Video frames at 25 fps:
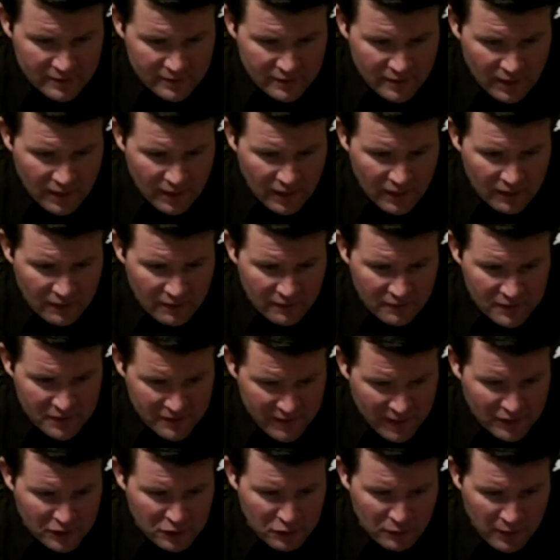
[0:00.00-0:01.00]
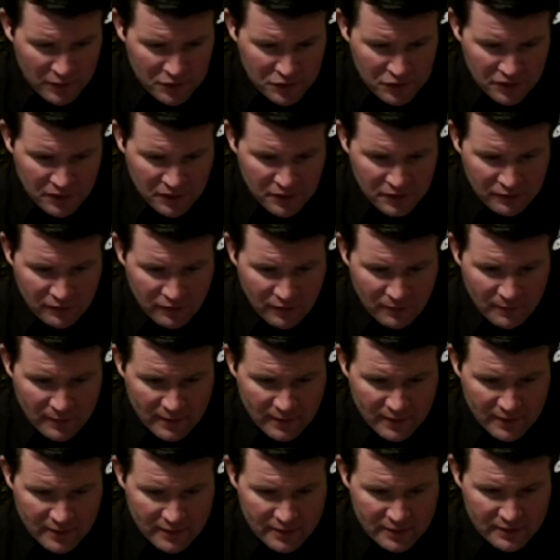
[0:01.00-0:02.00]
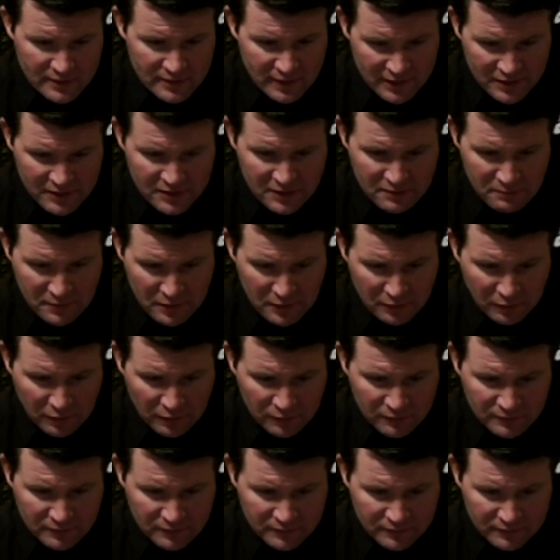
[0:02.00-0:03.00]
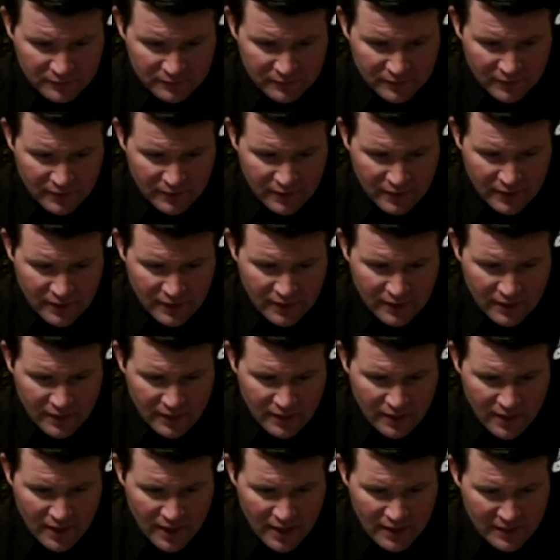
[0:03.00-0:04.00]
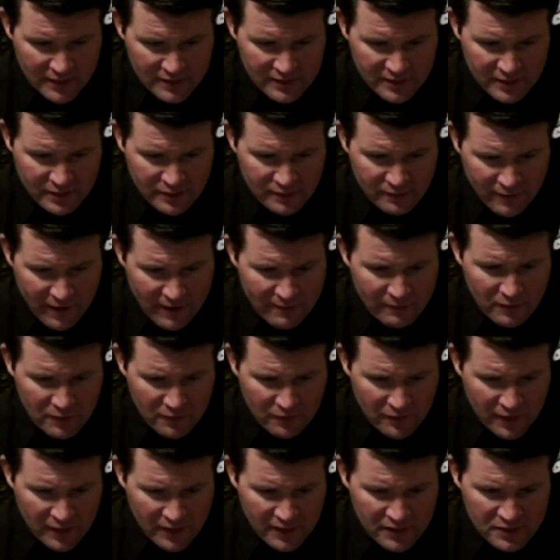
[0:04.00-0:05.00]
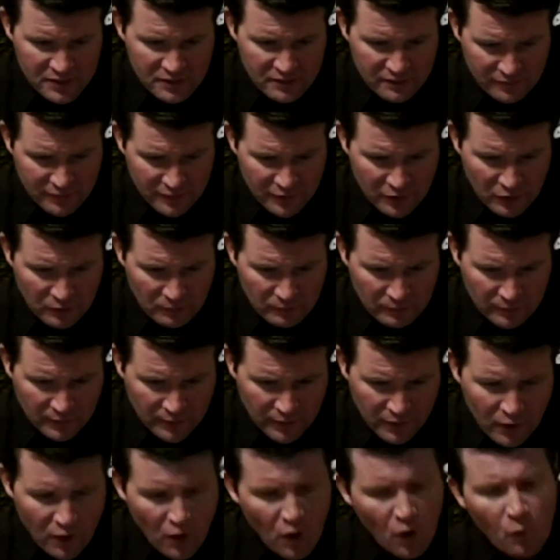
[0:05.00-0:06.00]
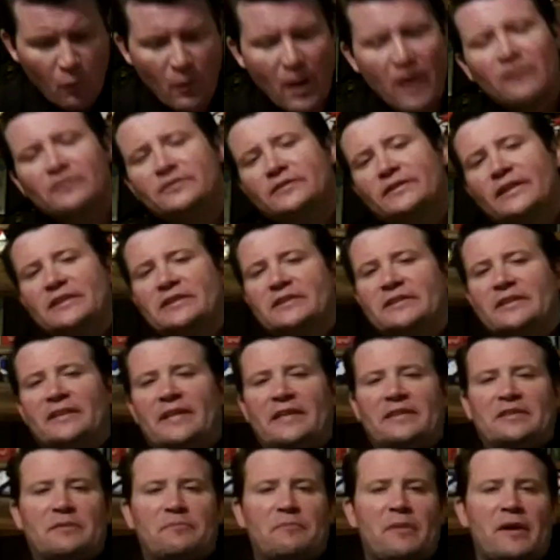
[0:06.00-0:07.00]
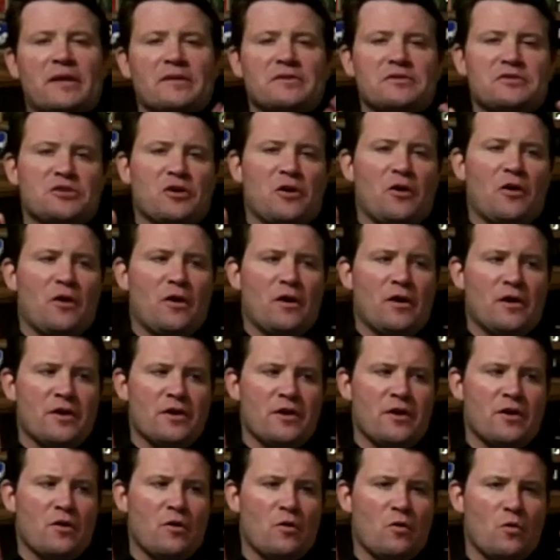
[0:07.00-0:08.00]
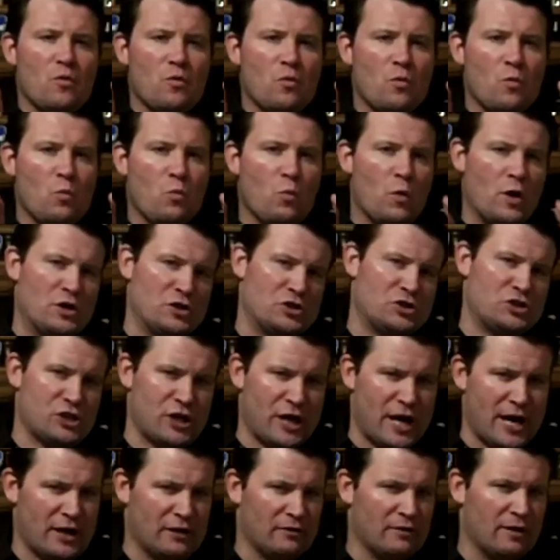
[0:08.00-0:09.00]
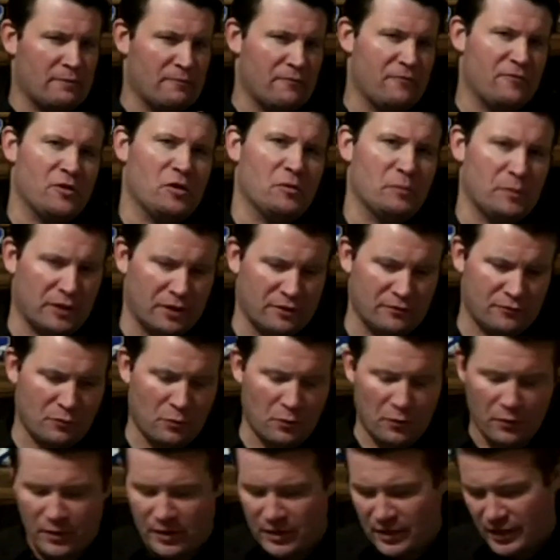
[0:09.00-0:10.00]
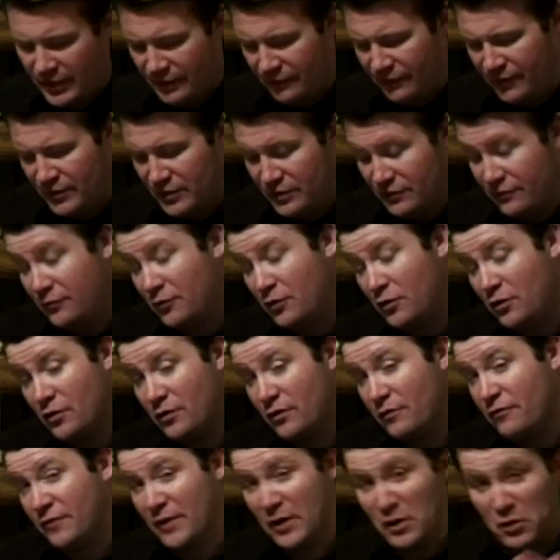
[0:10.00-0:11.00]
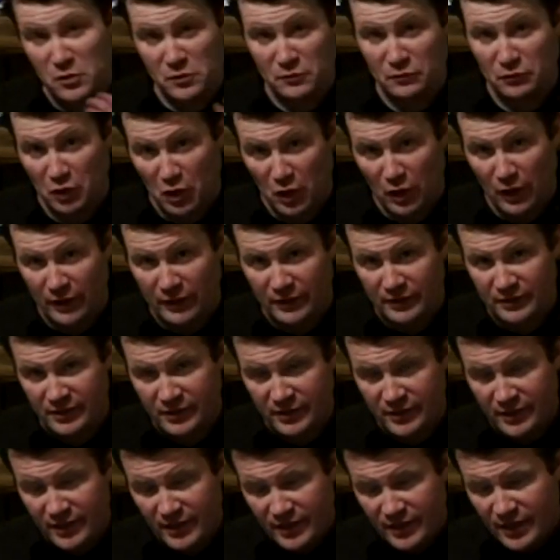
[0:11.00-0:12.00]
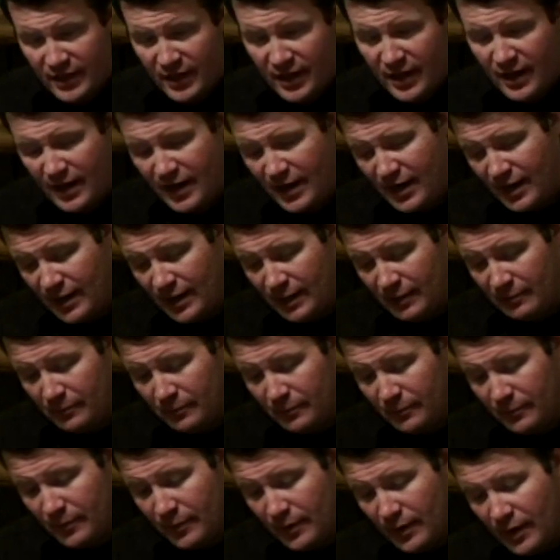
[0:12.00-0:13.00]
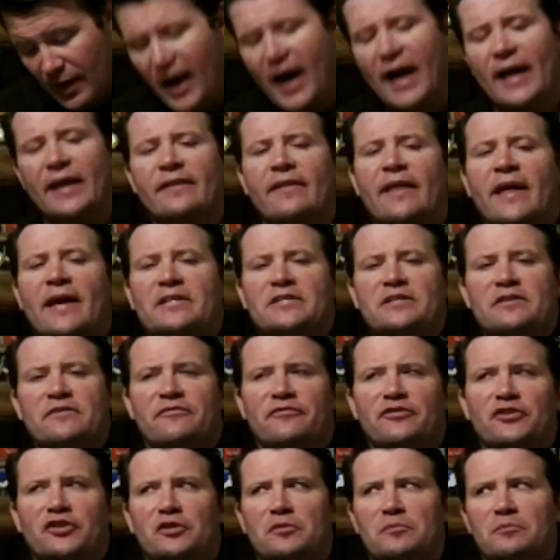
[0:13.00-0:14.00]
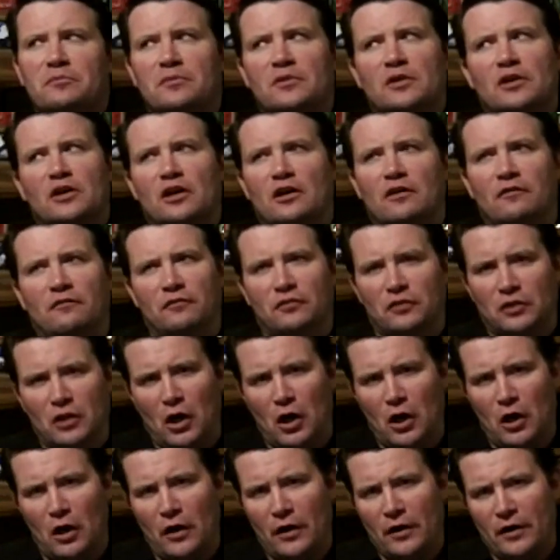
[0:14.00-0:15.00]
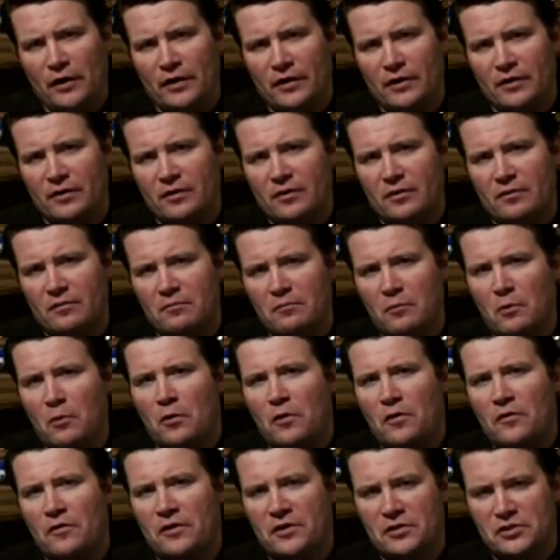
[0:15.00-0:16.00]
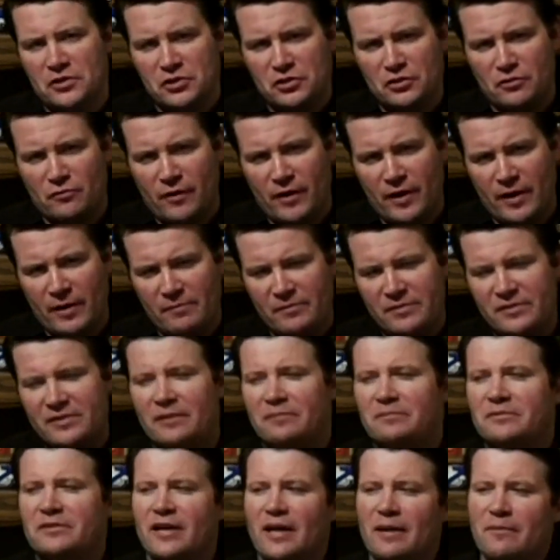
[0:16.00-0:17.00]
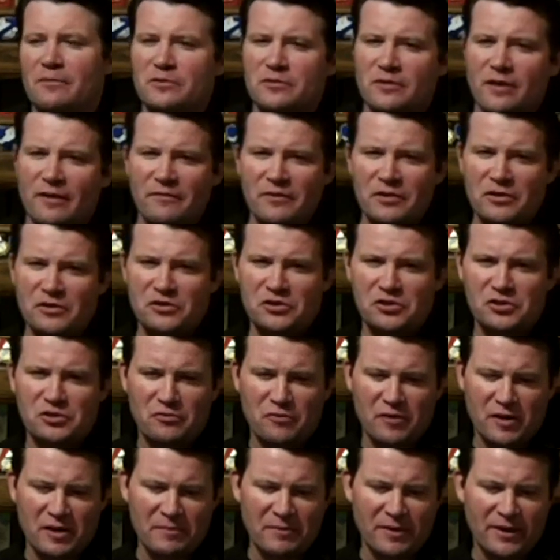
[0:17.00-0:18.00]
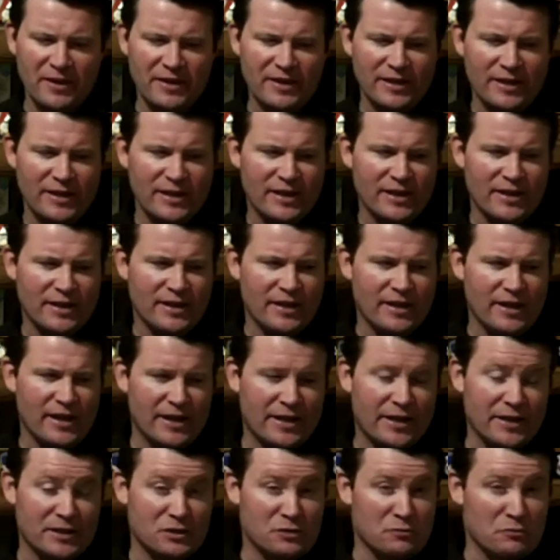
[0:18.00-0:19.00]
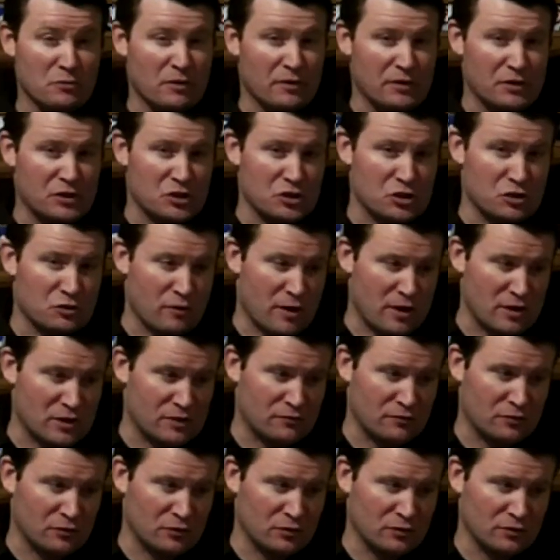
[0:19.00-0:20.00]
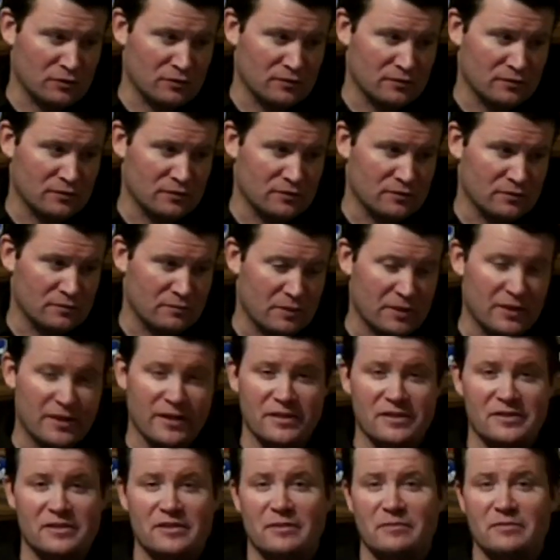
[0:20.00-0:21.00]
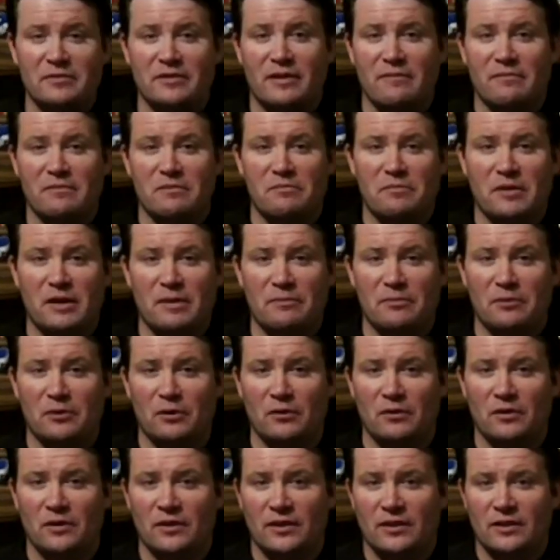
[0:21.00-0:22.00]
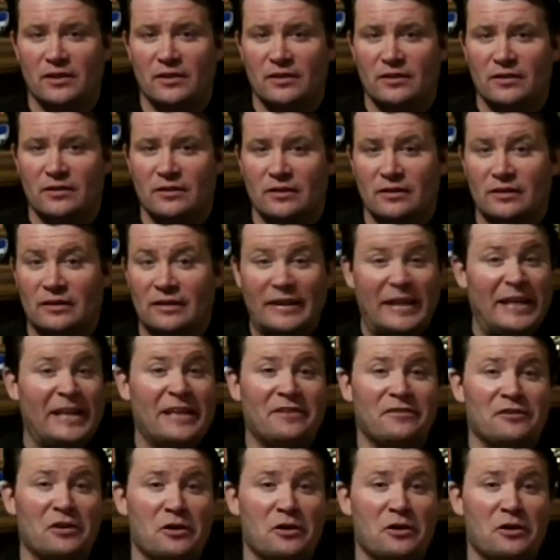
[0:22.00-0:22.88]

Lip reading: This next question is from Dustin Miller. And he says, favorite things to film? Well, Dustin, it depends on what channel I'm filming it for. If it's for Fears Vlogs, I like to film a vlog more than a stream. Sometimes whenever you're streaming, it gets really stressful because sometimes people leak